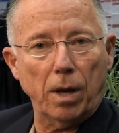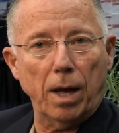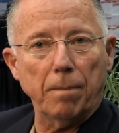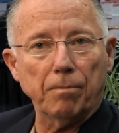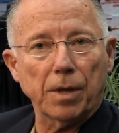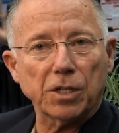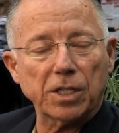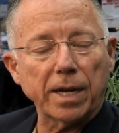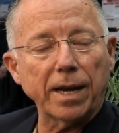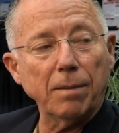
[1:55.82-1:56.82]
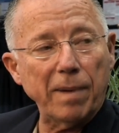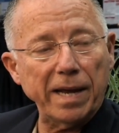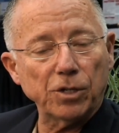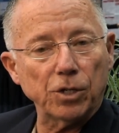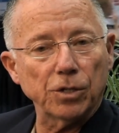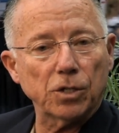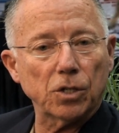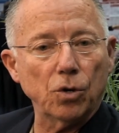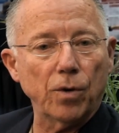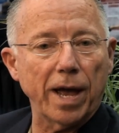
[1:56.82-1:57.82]
um, studied
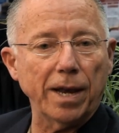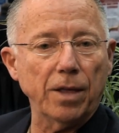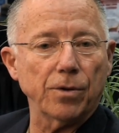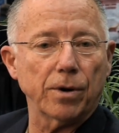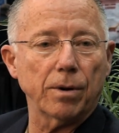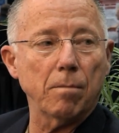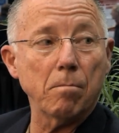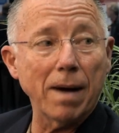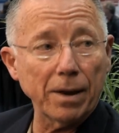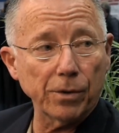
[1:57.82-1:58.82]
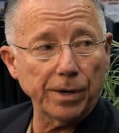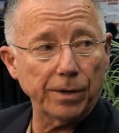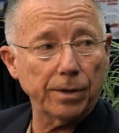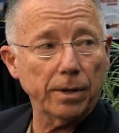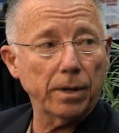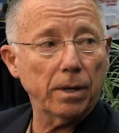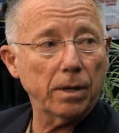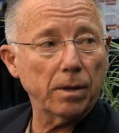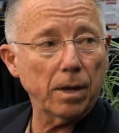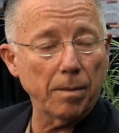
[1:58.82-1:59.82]
patients who had either moderate
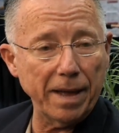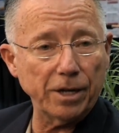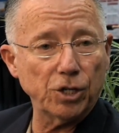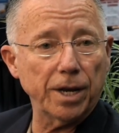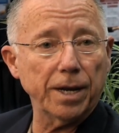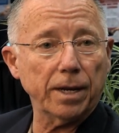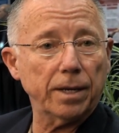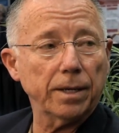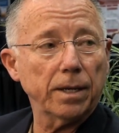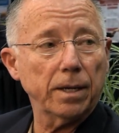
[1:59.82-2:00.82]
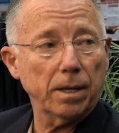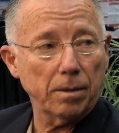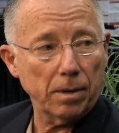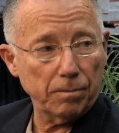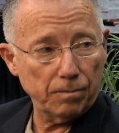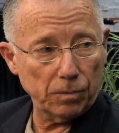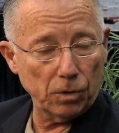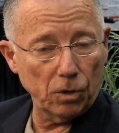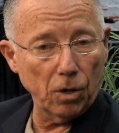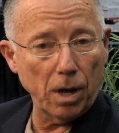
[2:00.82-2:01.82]
emetogenic
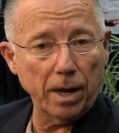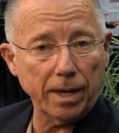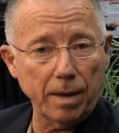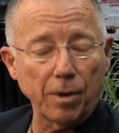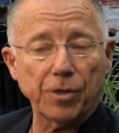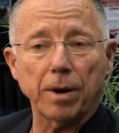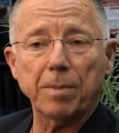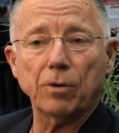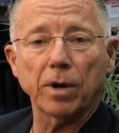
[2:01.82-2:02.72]
uh, chemotherapy